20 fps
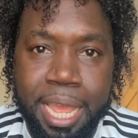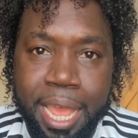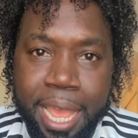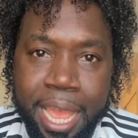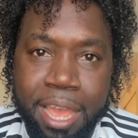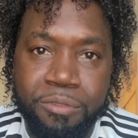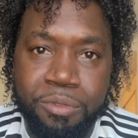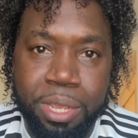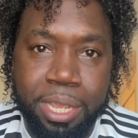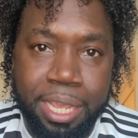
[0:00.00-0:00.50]
that I
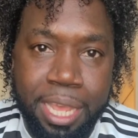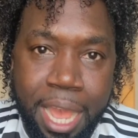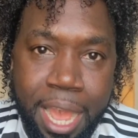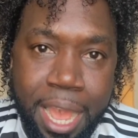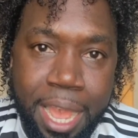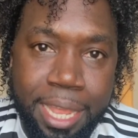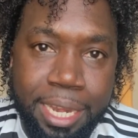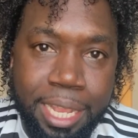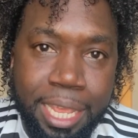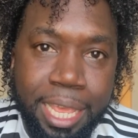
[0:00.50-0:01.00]
have with
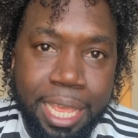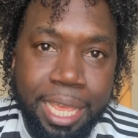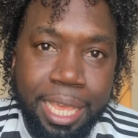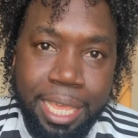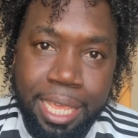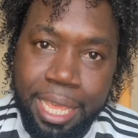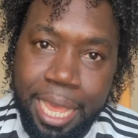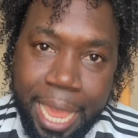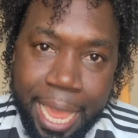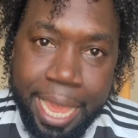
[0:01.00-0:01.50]
God,
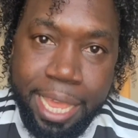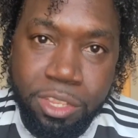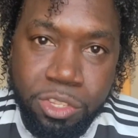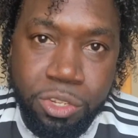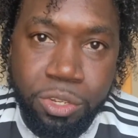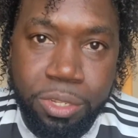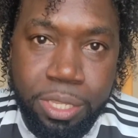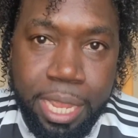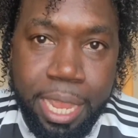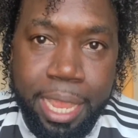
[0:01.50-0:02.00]
He
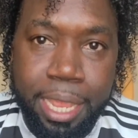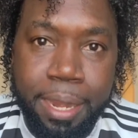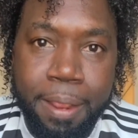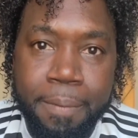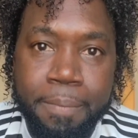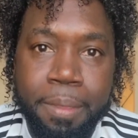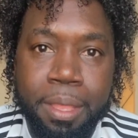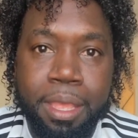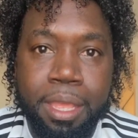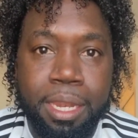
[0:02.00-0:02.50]
answered that.
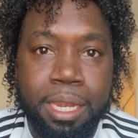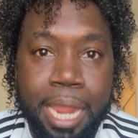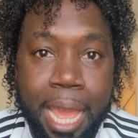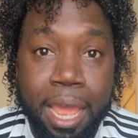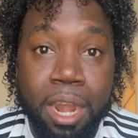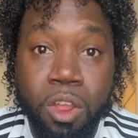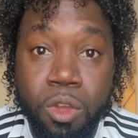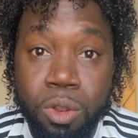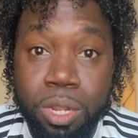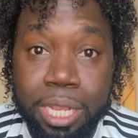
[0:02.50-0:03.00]

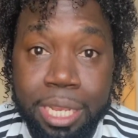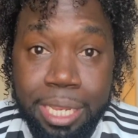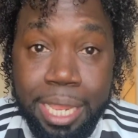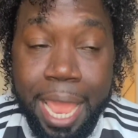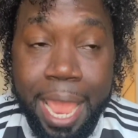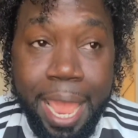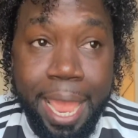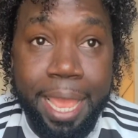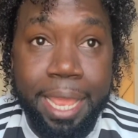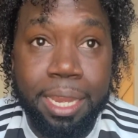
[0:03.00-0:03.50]
Not only
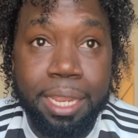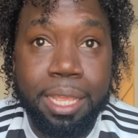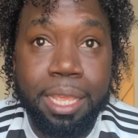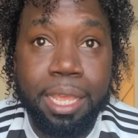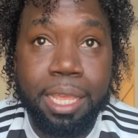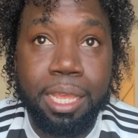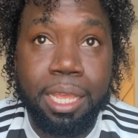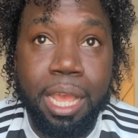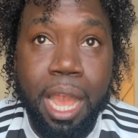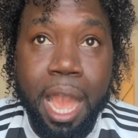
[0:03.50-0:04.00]
that,
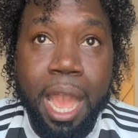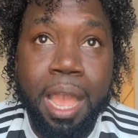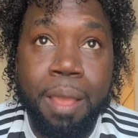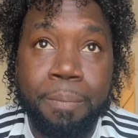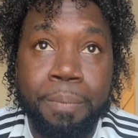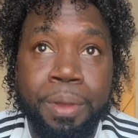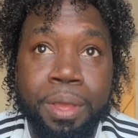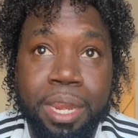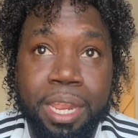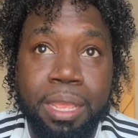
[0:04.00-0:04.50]

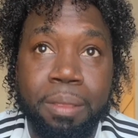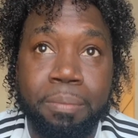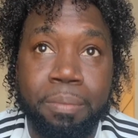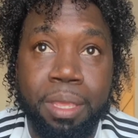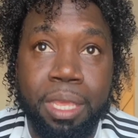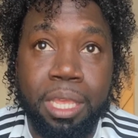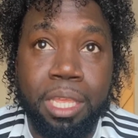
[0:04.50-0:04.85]
God put in